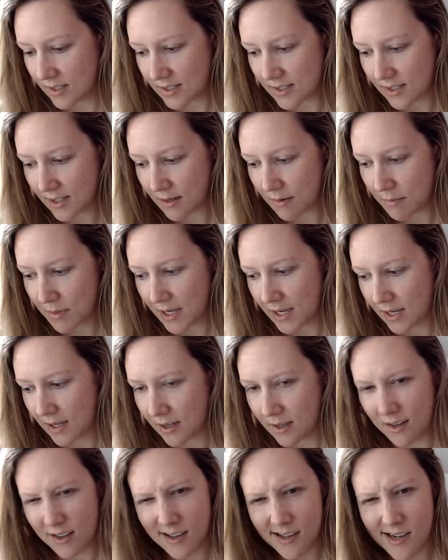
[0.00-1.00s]
is going to be
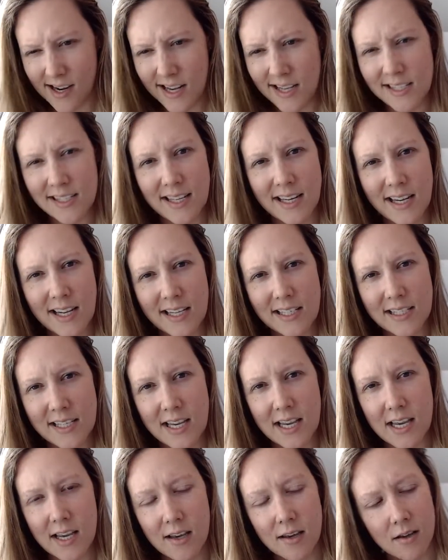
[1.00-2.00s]
a nice and
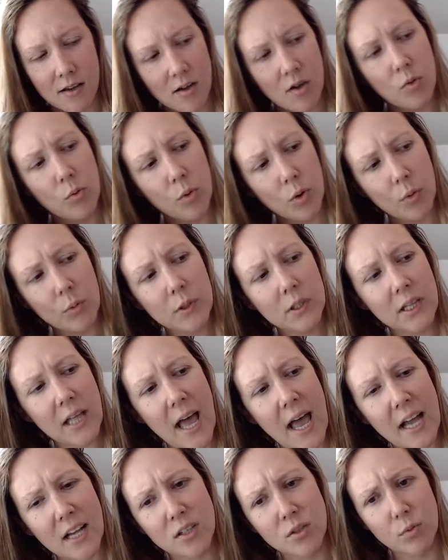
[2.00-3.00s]
easy, we're
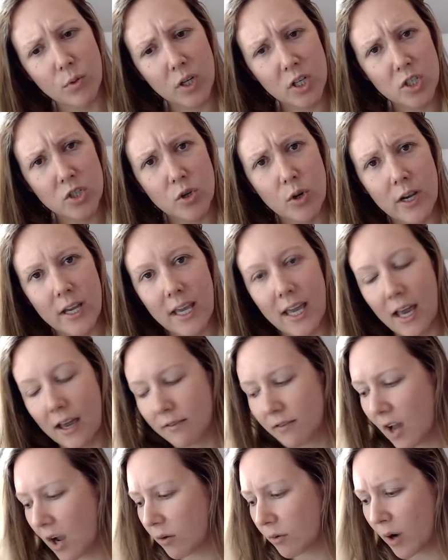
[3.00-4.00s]
relaxed, we're enjoying it.
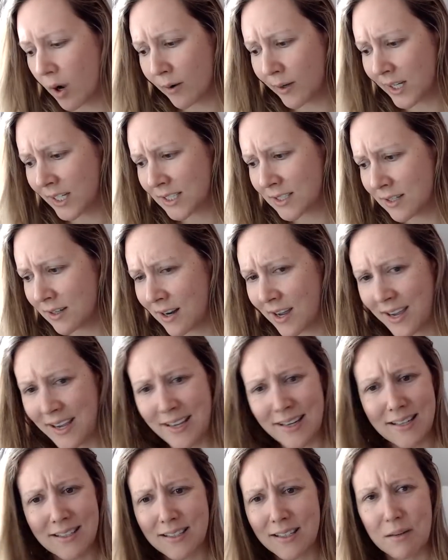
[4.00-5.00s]
I've got rowing
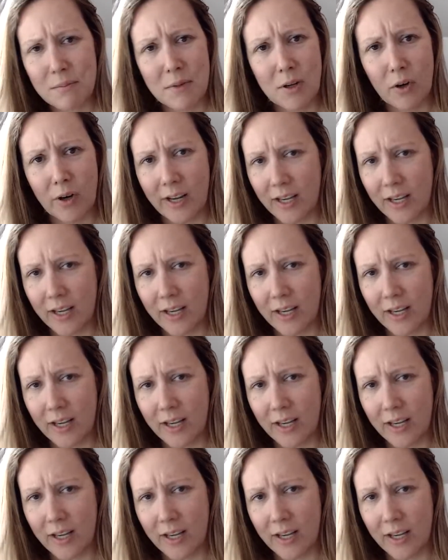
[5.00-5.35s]
tonight. It's going to be great.